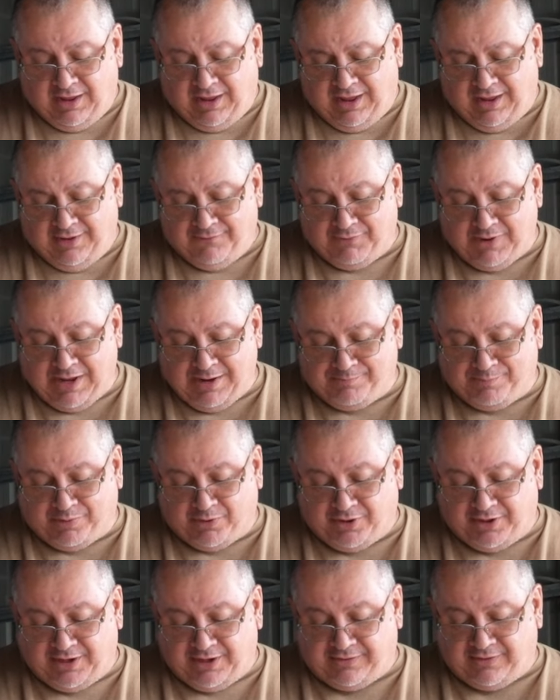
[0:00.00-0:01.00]
If our
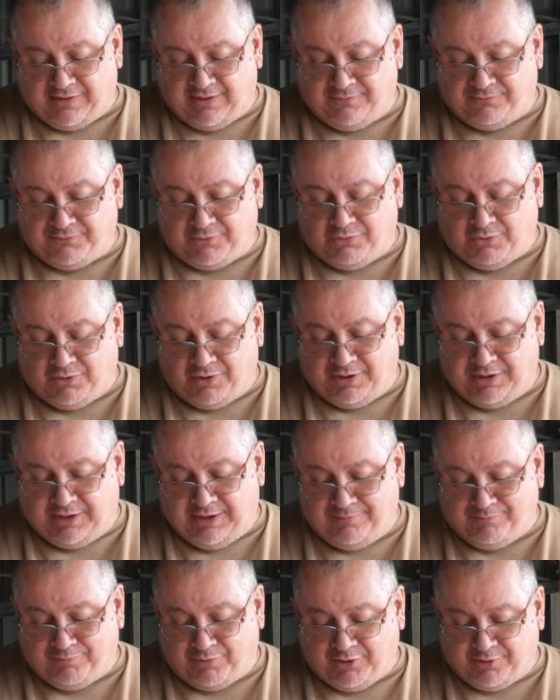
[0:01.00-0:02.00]
products have
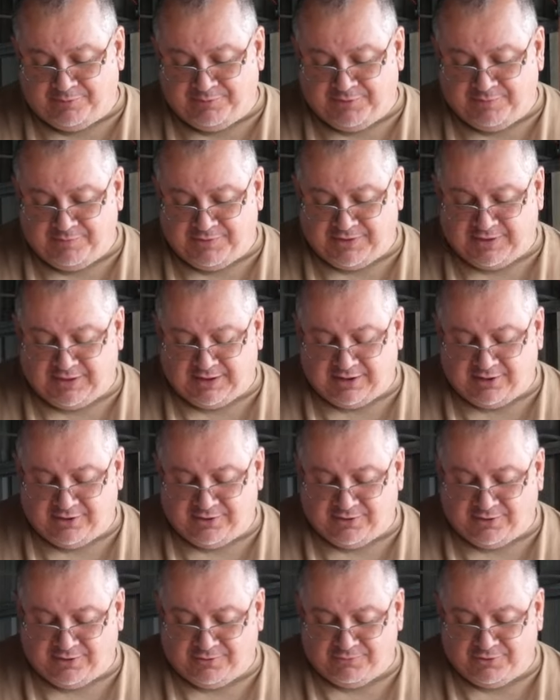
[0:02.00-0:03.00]
quality problems and
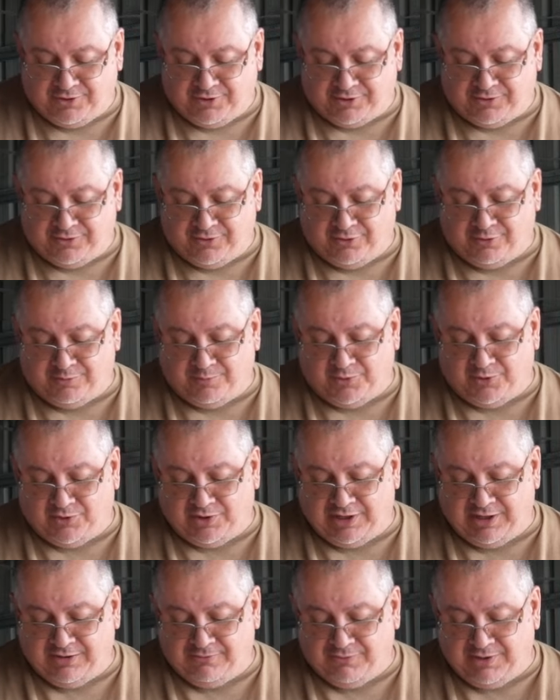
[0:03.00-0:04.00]
cannot work
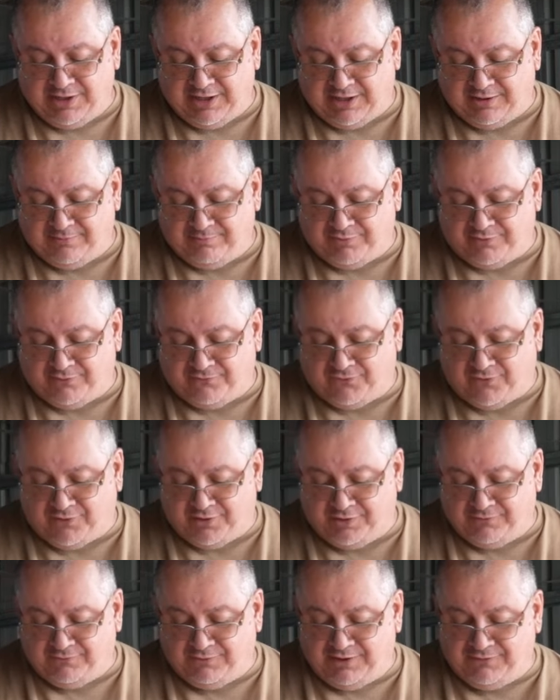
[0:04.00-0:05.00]
normally, we can
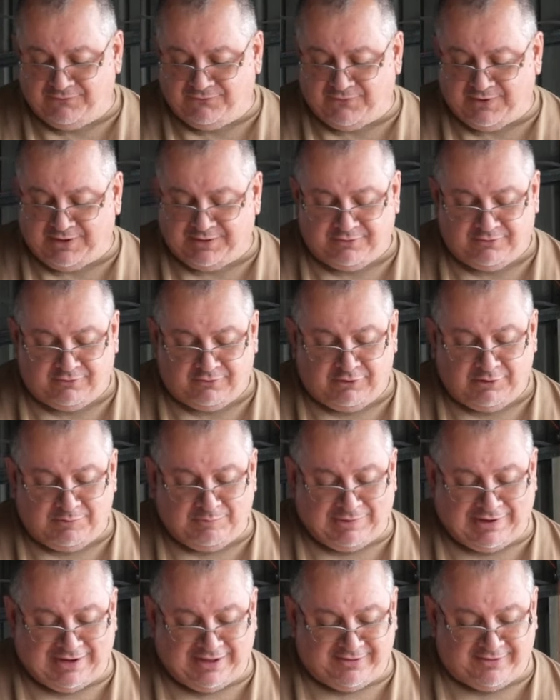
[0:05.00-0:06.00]
provide refund or
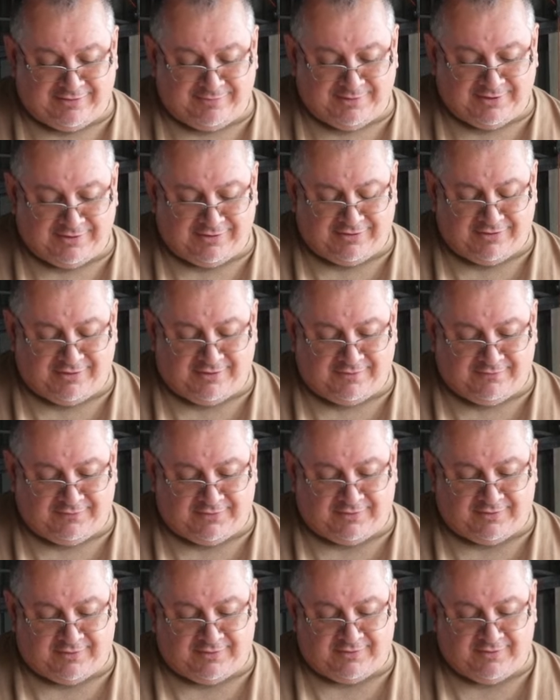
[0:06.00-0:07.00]
replacement
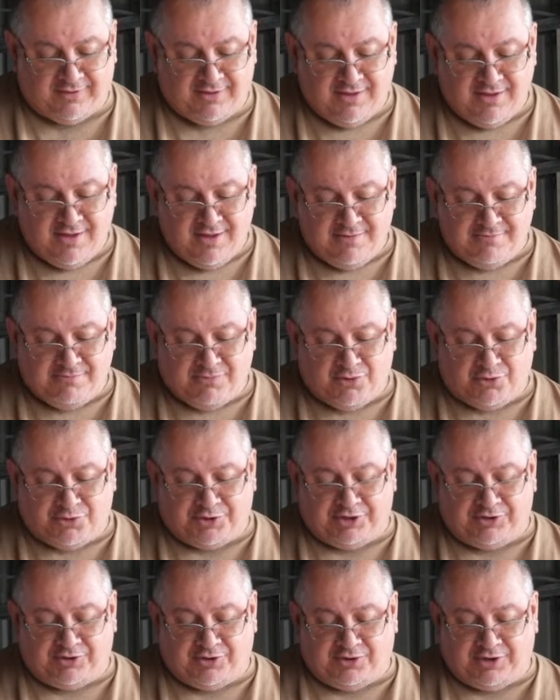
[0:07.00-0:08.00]
services. More
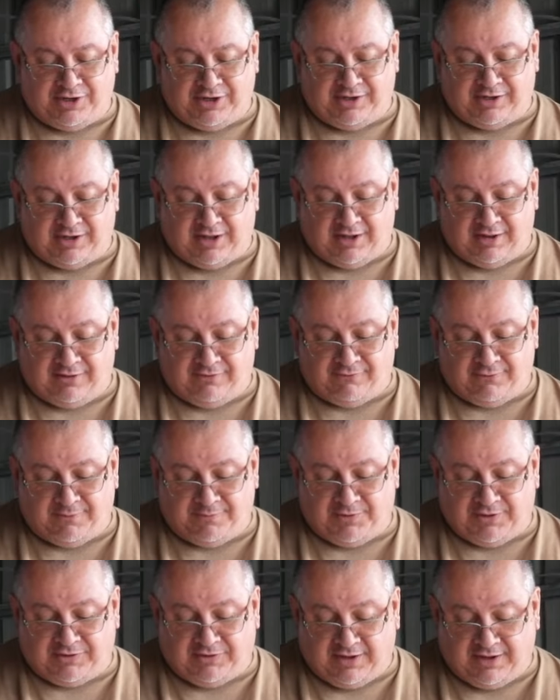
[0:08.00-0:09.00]
than 90 days
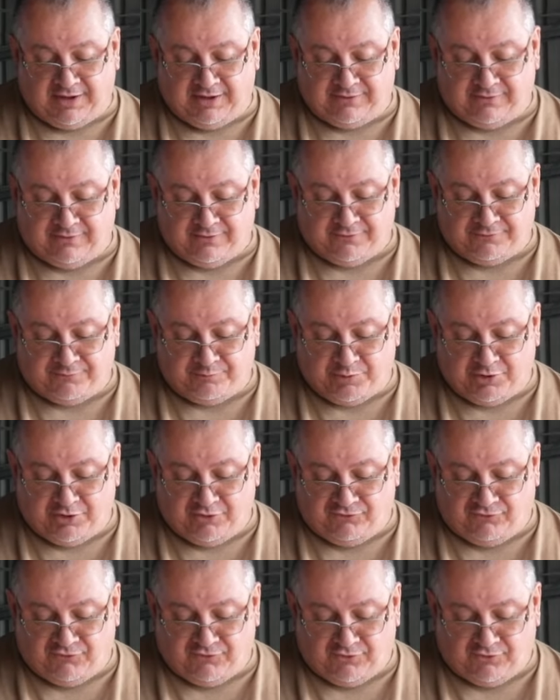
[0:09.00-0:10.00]
from the date of
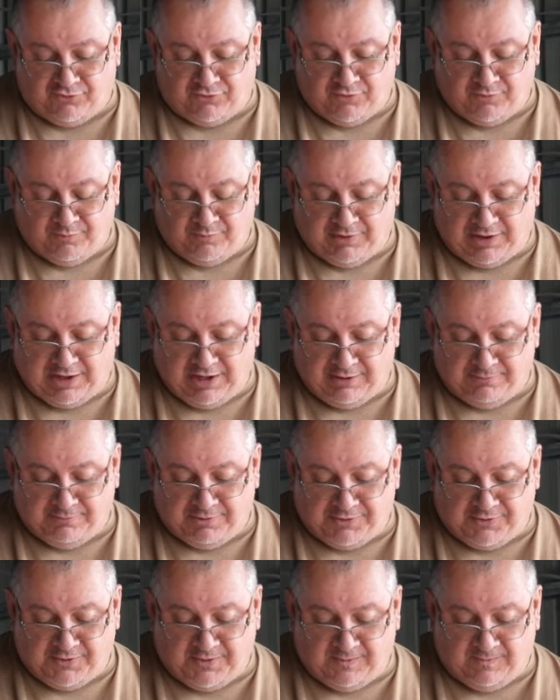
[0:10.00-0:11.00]
purchase and
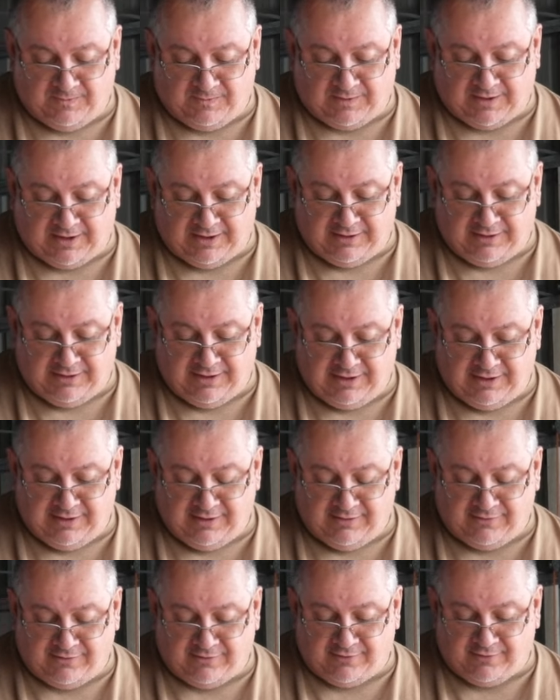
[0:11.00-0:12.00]
within 10
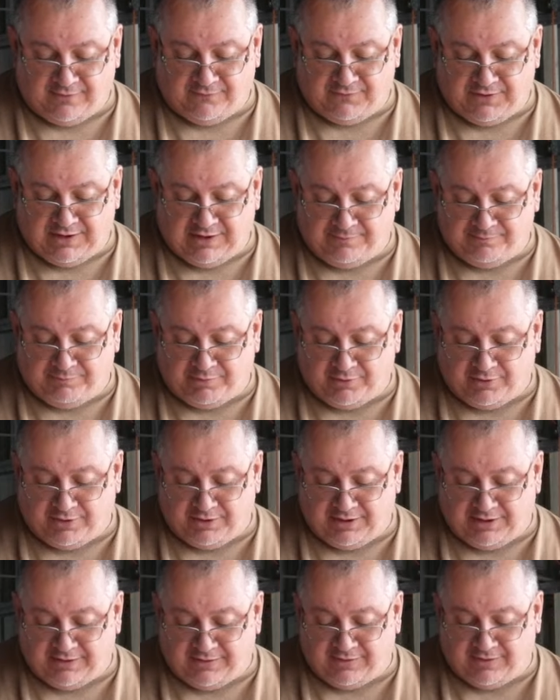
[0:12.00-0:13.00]
years of our
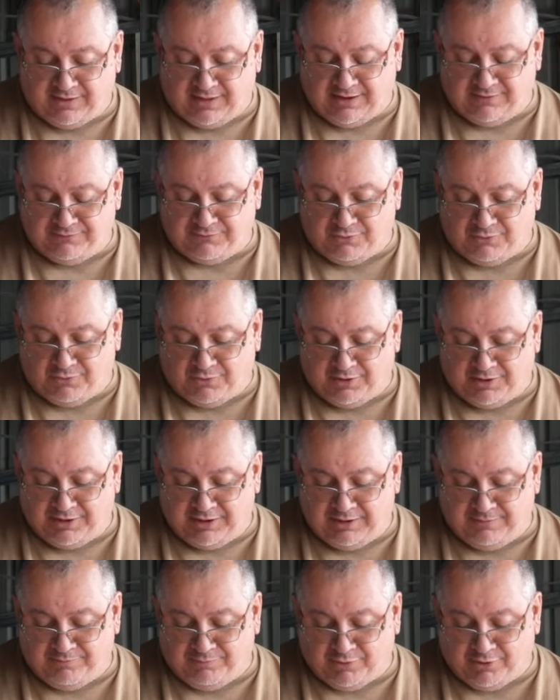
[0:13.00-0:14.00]
products have
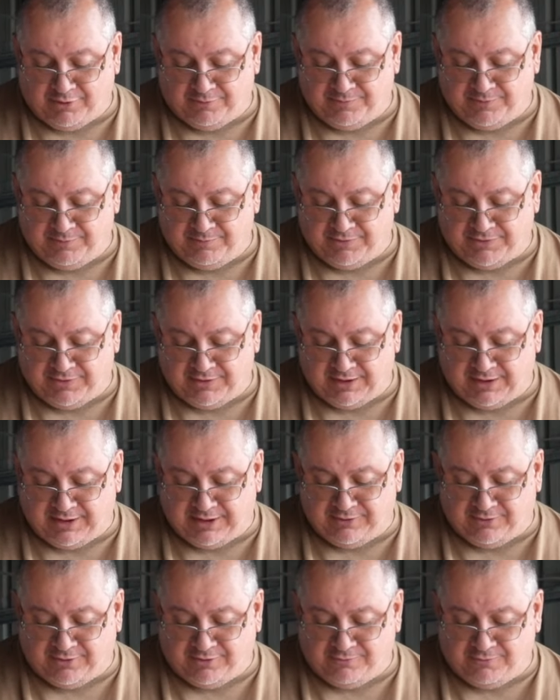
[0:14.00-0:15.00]
quality problems and
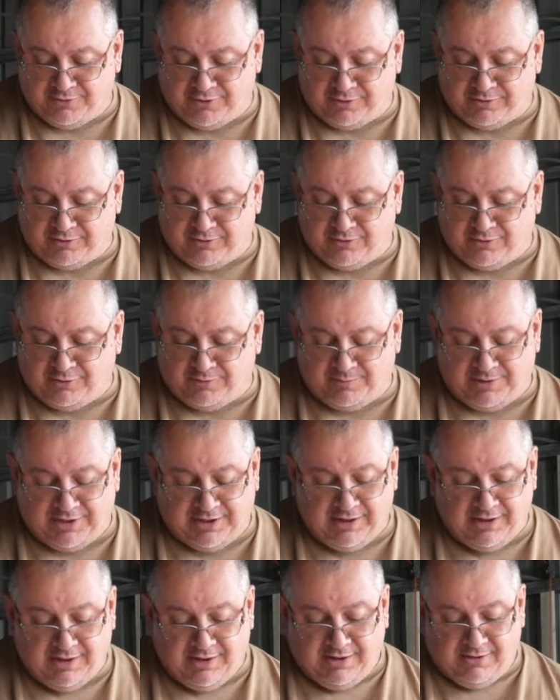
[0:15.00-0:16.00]
cannot work
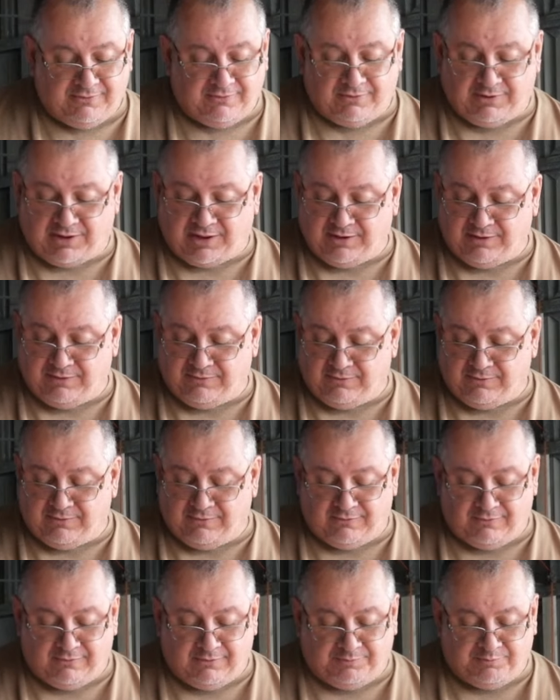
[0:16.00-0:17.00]
normally, we can
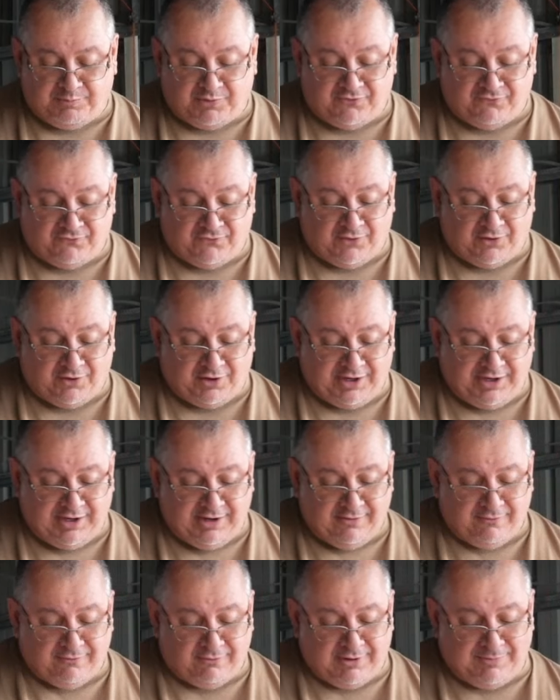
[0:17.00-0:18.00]
provide
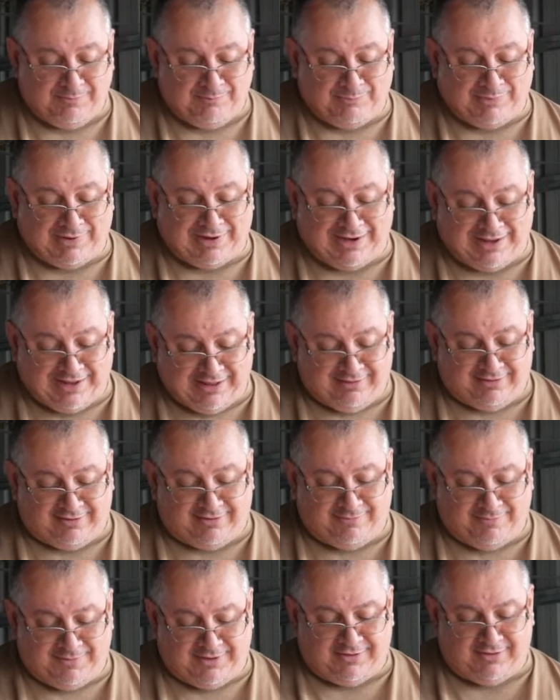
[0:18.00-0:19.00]

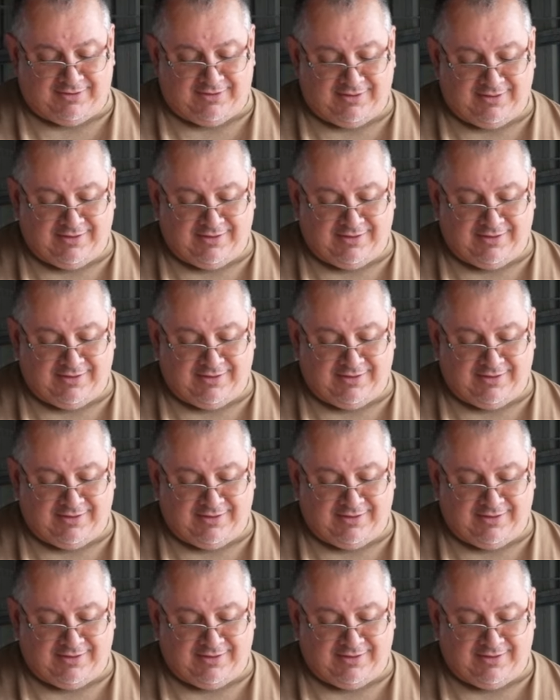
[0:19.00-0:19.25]
replacement.